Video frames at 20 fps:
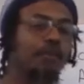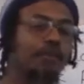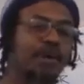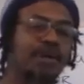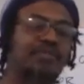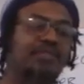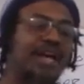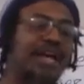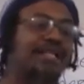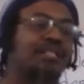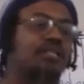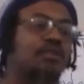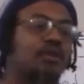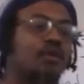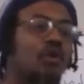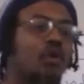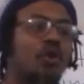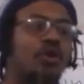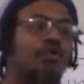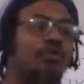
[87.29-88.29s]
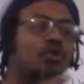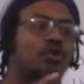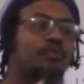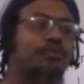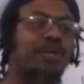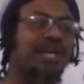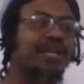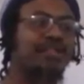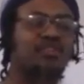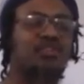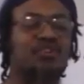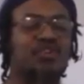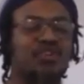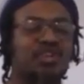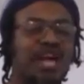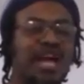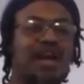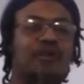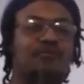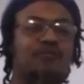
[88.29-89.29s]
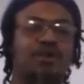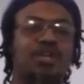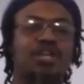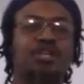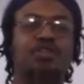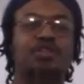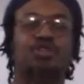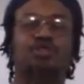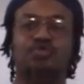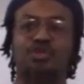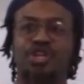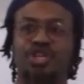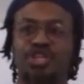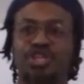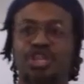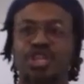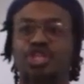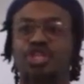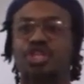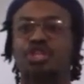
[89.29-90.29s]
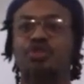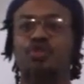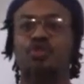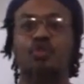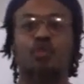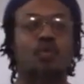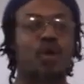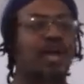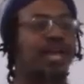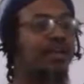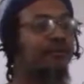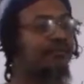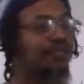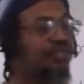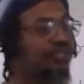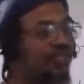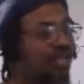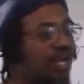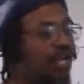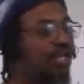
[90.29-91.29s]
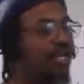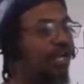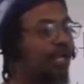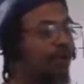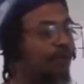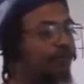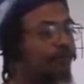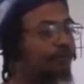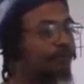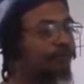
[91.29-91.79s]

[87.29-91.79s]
But all those places are not really the traditional way of studying.